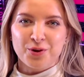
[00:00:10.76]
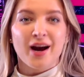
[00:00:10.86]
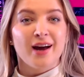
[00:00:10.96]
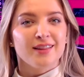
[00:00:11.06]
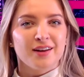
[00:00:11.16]

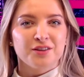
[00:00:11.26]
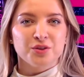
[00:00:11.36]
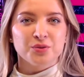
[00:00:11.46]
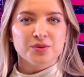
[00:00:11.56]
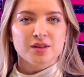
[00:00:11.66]
Headline
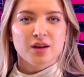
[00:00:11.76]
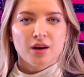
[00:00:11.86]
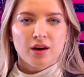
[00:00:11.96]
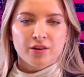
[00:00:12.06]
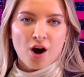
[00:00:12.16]
News.
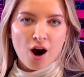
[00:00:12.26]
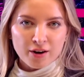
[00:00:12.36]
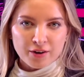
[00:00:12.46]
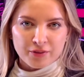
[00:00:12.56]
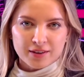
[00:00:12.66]
In the
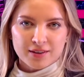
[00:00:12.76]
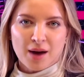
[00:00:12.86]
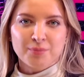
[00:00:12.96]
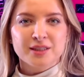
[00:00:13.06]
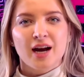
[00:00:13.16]
heart of it,
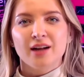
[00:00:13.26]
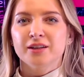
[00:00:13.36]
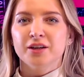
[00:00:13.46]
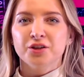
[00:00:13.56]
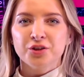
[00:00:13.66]
I'm
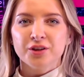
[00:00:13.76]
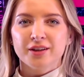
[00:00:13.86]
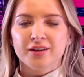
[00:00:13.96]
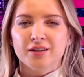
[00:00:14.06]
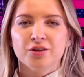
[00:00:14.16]
Natalia
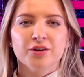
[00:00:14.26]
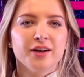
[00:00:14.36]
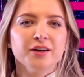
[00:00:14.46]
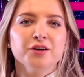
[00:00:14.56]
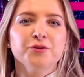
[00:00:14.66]
Yuri, your
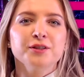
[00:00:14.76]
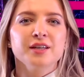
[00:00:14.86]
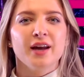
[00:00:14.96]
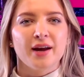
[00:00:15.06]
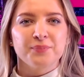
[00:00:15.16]
anchor for
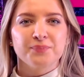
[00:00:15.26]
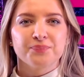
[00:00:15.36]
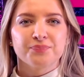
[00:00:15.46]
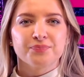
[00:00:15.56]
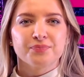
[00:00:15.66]
today.
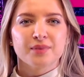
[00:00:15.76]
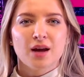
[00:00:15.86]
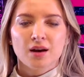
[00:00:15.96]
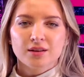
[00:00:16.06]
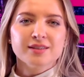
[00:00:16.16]

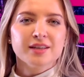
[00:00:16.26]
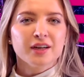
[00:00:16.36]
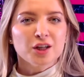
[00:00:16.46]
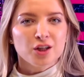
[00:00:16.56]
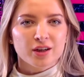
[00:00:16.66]
Let's take
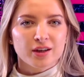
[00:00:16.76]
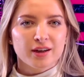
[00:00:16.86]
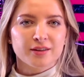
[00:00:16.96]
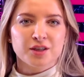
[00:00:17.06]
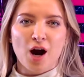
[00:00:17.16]
a look
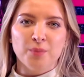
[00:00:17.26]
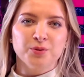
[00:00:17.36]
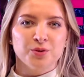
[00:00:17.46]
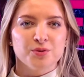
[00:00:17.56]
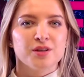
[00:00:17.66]
at the top
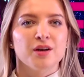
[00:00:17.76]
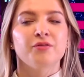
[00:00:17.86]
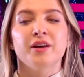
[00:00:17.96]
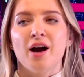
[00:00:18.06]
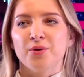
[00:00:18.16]
news of
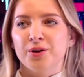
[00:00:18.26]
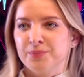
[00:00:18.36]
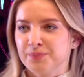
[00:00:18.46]
the hour.